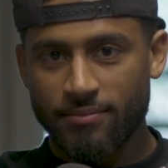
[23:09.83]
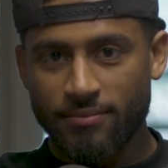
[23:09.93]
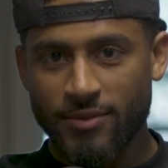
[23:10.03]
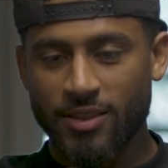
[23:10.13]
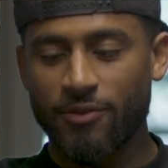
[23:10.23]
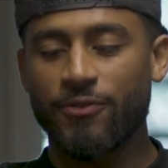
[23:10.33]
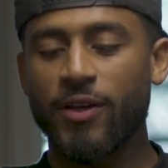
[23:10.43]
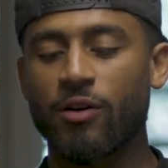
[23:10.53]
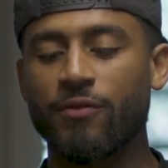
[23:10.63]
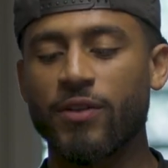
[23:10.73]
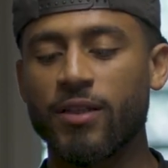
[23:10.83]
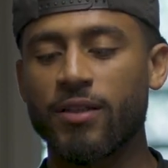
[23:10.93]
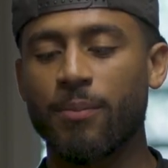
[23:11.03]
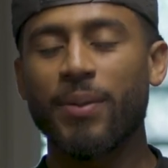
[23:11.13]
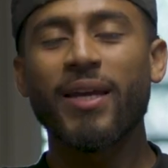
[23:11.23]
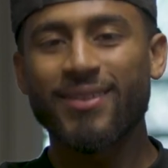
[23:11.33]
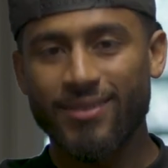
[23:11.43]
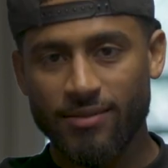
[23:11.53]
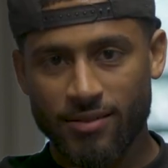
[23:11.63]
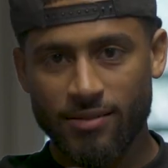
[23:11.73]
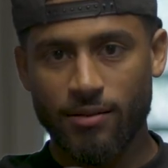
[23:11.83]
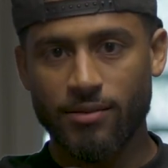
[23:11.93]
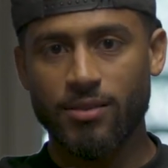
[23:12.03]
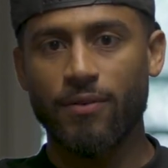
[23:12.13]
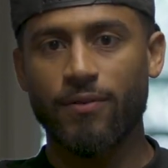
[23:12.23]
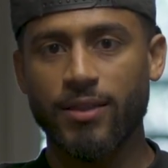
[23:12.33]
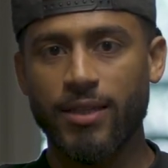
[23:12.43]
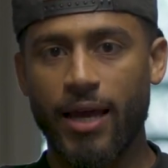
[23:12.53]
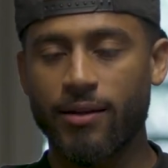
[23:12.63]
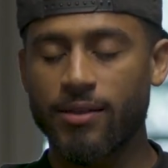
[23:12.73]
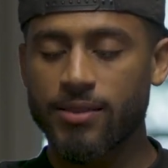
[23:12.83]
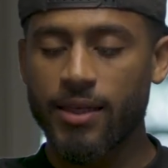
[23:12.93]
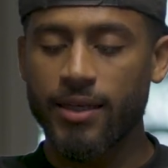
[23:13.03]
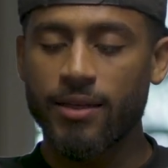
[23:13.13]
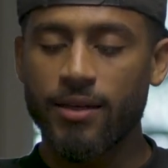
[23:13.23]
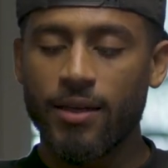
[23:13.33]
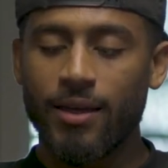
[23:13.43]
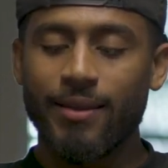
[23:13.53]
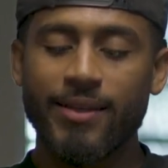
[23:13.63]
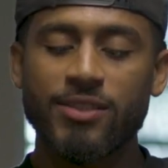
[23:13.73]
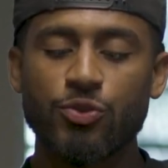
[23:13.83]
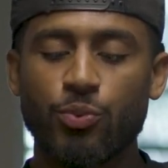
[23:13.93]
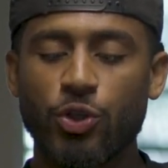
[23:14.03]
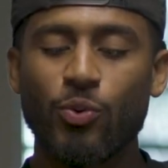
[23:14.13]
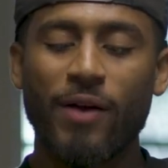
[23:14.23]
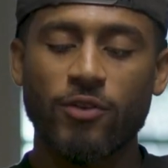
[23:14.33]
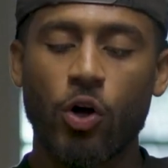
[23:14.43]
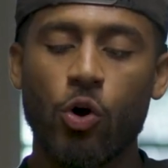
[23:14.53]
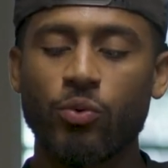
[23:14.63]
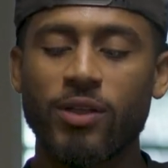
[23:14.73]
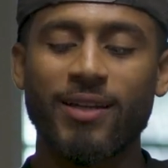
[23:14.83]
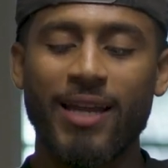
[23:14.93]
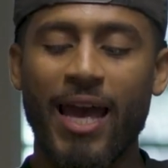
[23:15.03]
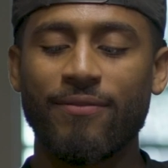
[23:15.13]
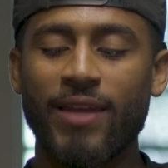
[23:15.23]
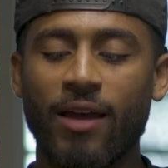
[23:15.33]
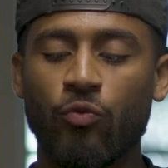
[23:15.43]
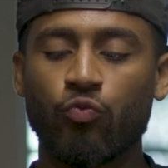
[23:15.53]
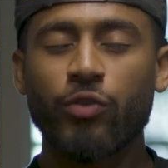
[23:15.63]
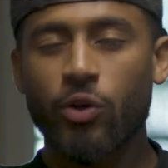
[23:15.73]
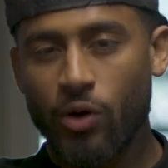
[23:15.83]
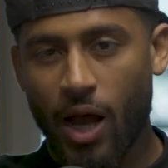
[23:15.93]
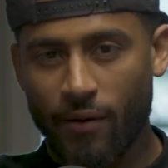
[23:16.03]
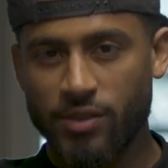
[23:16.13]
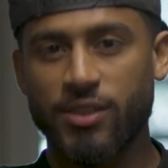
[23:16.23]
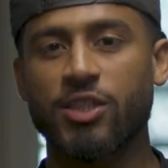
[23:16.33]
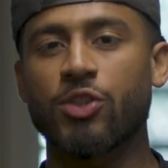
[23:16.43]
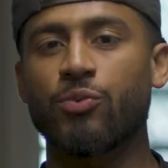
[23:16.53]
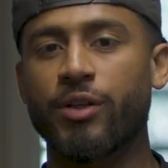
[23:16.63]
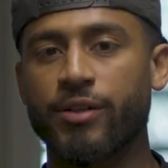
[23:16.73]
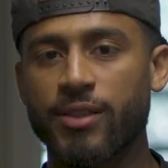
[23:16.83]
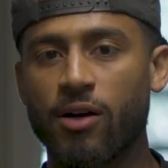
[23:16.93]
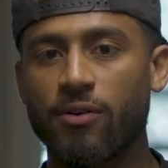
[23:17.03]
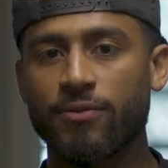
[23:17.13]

It's the fear of the opinions and stuff like that. And it's like, this is where you have to hone in and have that real conversation with yourself